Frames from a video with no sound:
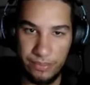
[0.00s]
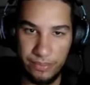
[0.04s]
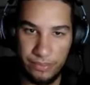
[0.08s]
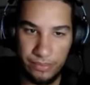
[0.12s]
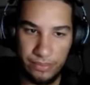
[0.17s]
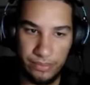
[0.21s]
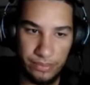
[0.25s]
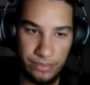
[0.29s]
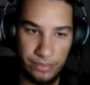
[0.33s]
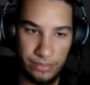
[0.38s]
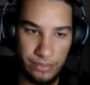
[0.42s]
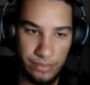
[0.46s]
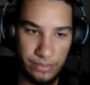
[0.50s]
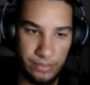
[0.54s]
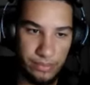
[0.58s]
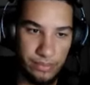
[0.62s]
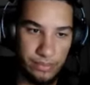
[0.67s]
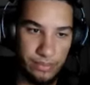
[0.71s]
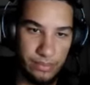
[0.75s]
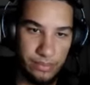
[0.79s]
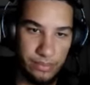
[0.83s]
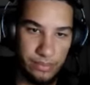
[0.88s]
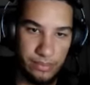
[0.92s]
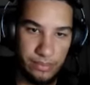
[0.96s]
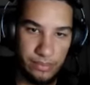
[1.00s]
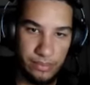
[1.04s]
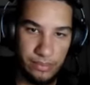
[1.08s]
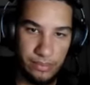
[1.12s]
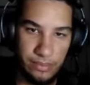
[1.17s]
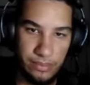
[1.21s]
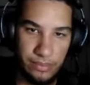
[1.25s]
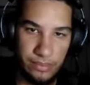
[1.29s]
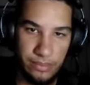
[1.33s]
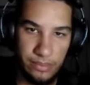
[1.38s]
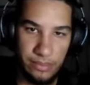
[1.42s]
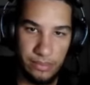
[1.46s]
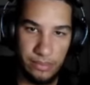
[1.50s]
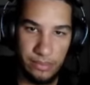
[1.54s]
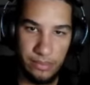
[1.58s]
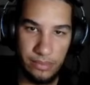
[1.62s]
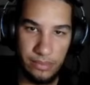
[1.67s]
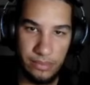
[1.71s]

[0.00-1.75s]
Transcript: Nobody speaks.